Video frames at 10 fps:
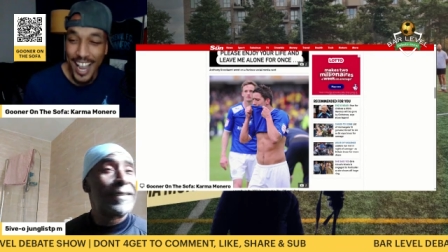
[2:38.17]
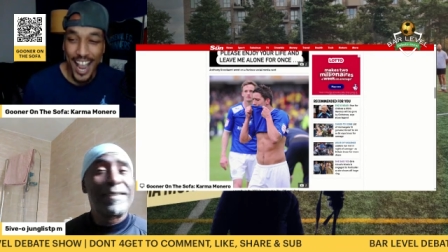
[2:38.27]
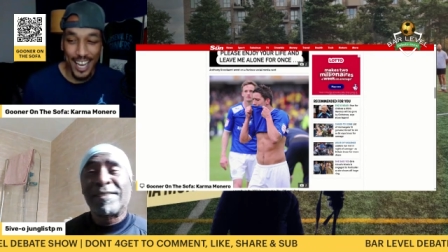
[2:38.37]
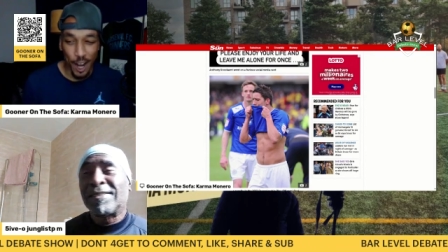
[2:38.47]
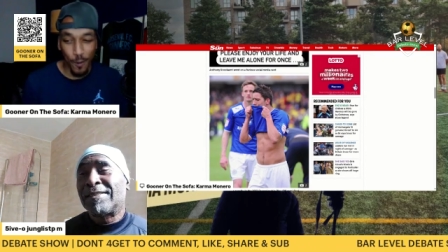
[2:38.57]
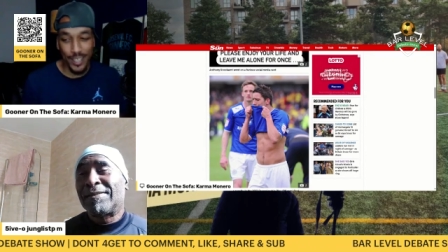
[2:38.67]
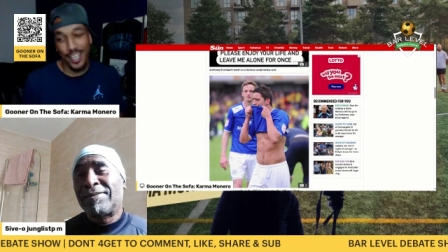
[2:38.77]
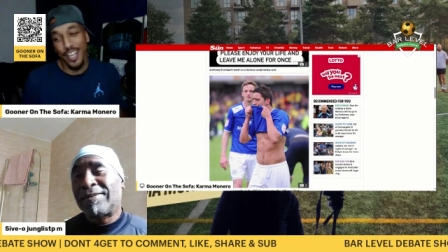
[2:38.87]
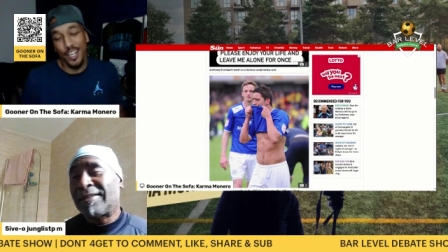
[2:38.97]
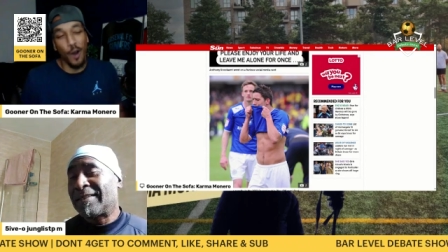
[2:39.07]
And you know
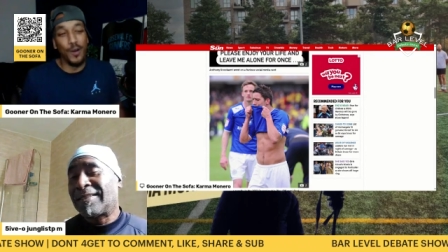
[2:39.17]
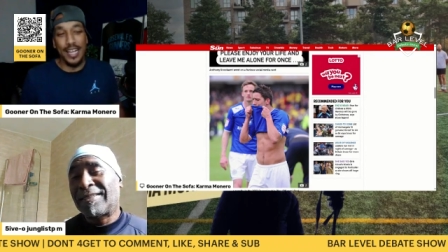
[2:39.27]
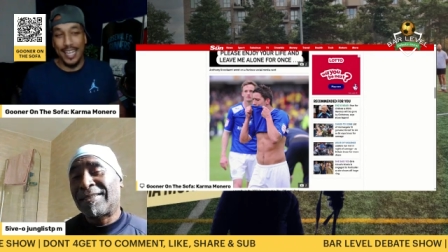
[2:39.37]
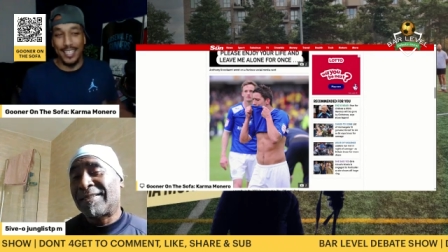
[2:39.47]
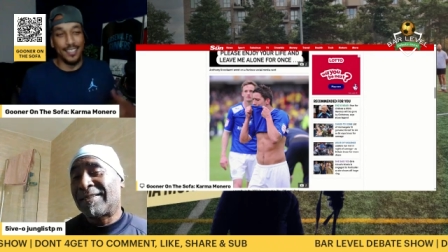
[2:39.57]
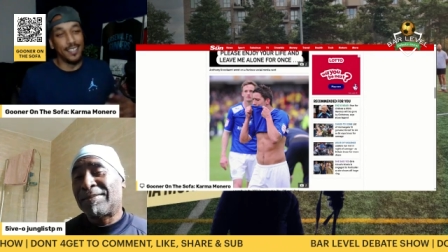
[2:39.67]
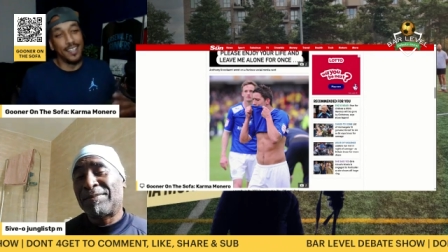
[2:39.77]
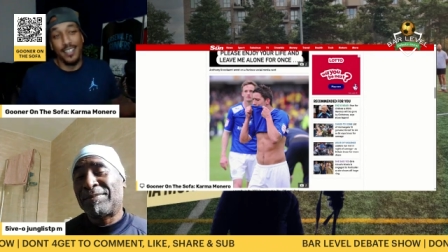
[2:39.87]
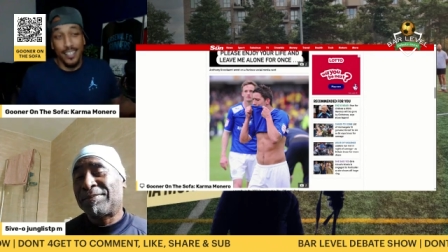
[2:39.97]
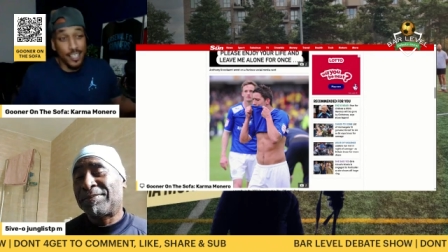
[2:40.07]
what it is?
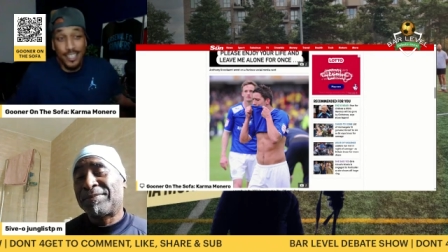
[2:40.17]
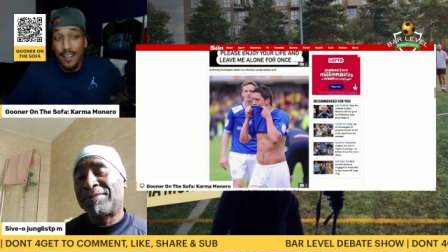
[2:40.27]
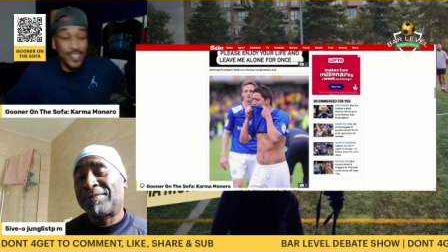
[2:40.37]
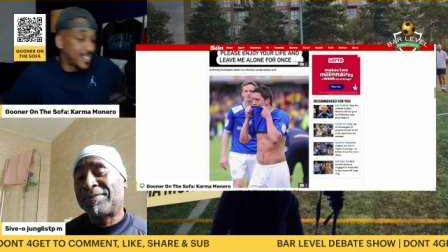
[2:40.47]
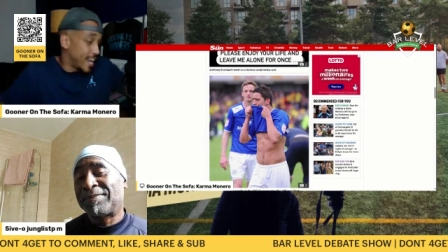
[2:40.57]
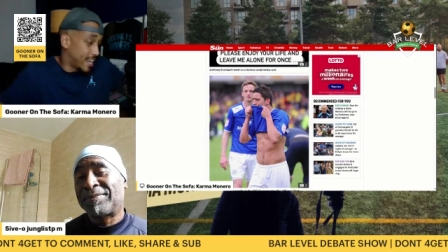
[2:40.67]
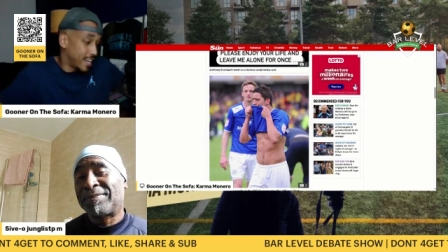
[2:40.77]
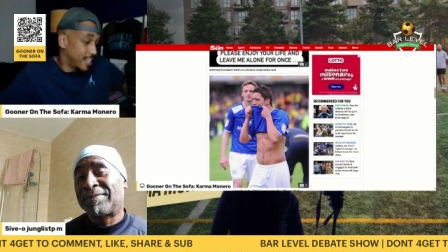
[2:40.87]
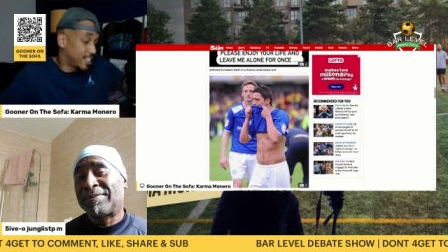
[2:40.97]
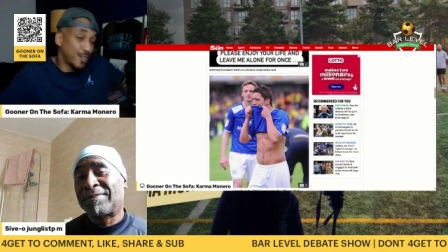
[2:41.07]
You just have to take
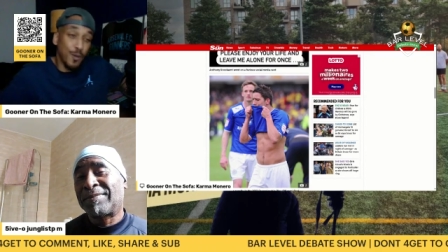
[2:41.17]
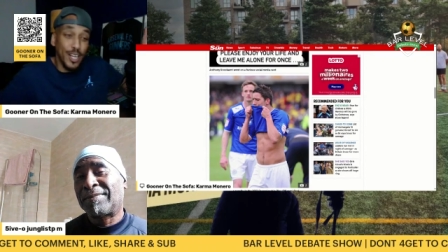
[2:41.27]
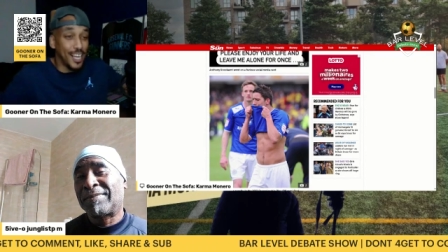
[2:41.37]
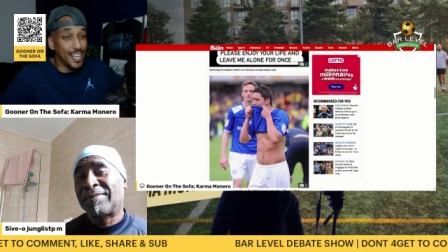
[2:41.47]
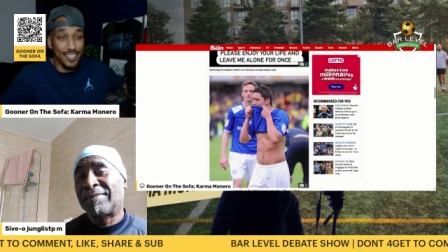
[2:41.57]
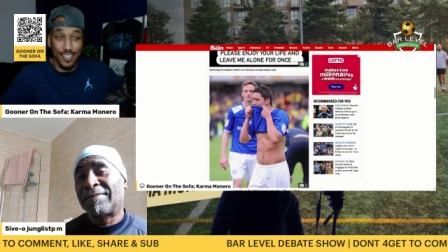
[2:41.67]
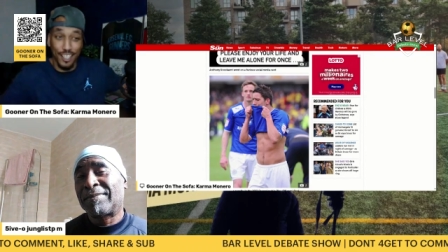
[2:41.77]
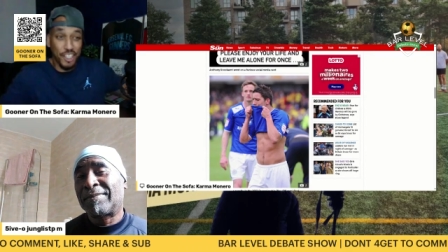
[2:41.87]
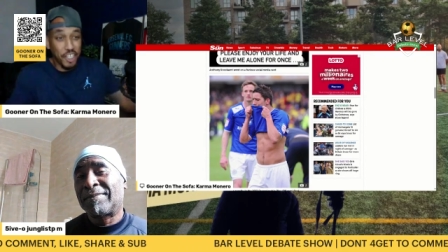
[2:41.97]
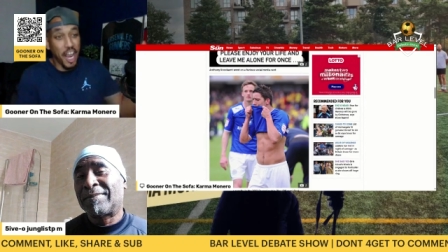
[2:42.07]
it. This is what it is.
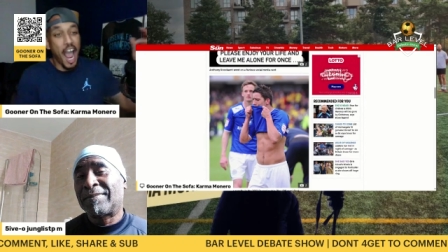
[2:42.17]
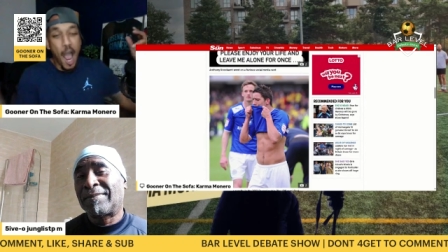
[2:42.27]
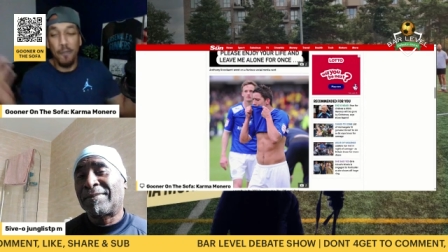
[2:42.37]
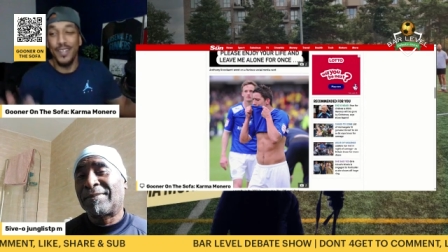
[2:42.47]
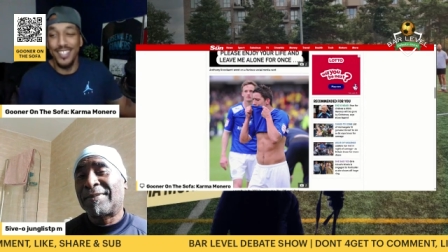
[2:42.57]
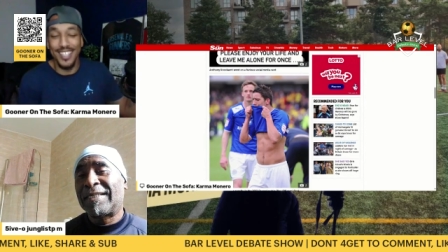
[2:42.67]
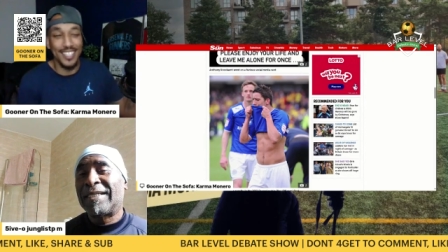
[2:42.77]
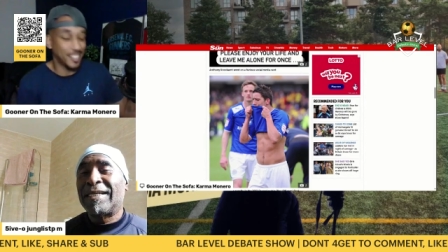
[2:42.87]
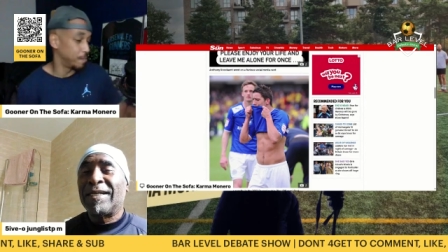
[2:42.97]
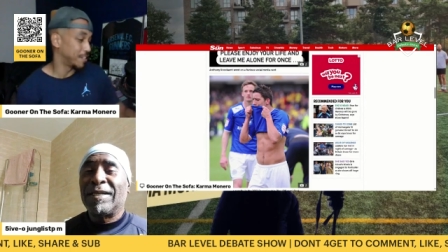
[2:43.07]
Shit happens,
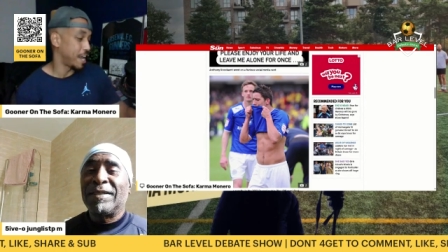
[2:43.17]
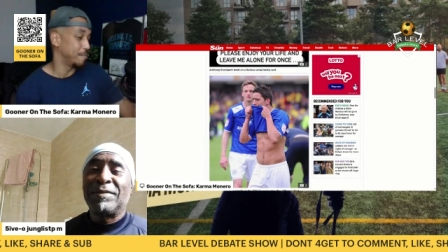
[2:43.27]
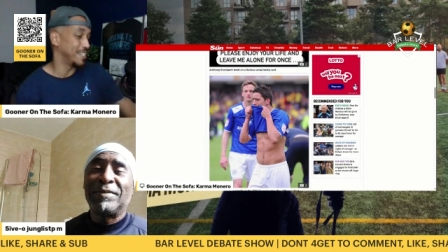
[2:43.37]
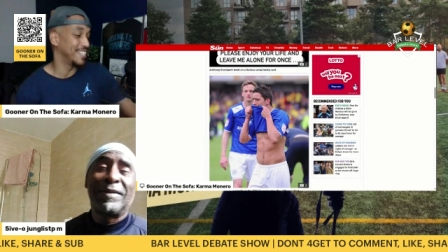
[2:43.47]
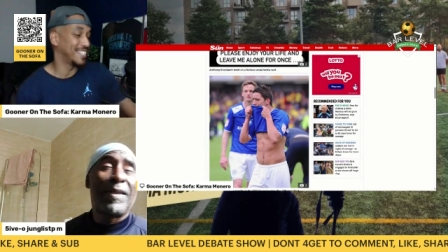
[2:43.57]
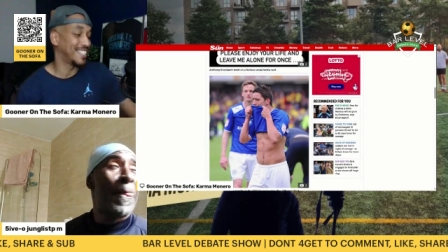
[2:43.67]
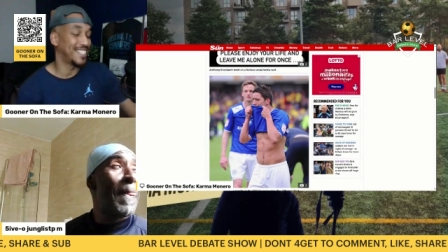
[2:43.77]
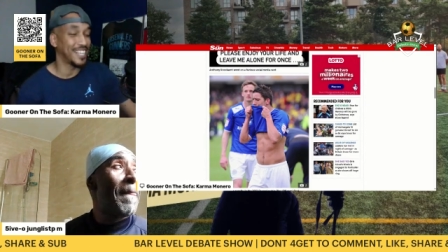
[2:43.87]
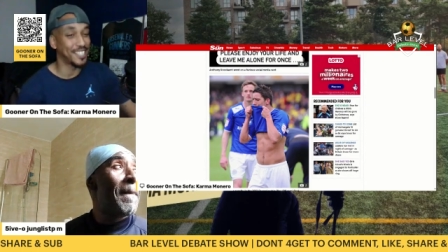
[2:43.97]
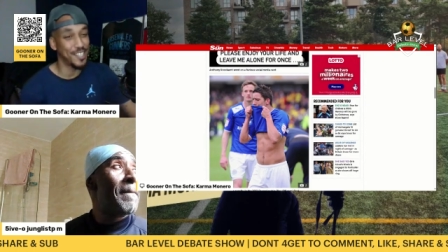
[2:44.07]
and sometimes it just
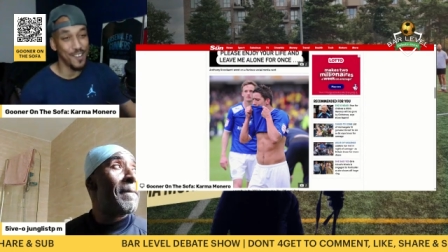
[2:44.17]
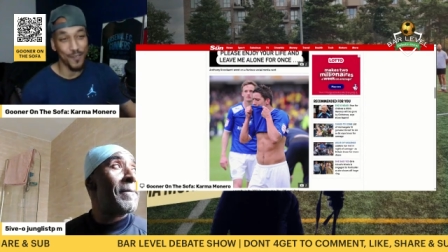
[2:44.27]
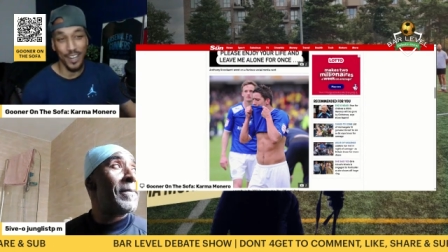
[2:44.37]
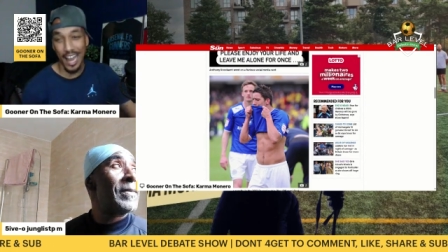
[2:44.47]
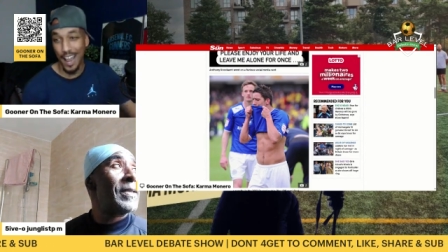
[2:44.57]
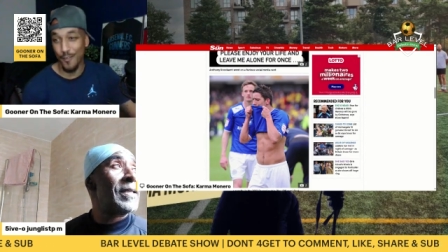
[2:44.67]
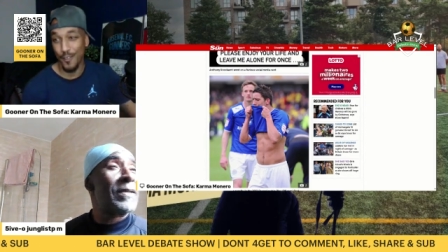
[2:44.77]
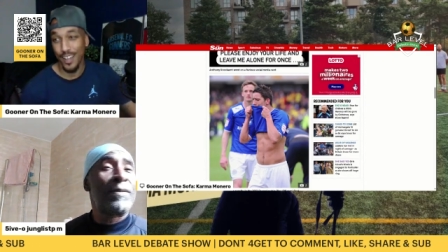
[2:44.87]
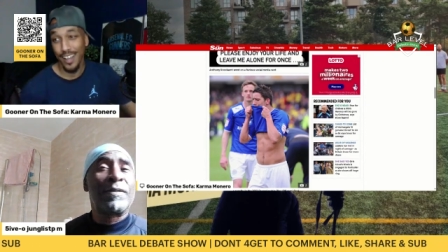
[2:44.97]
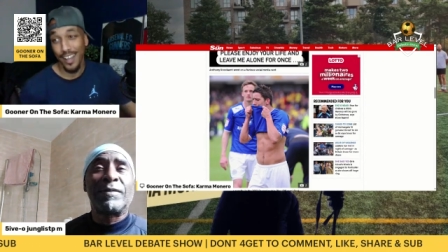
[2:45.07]
sticks to you for life.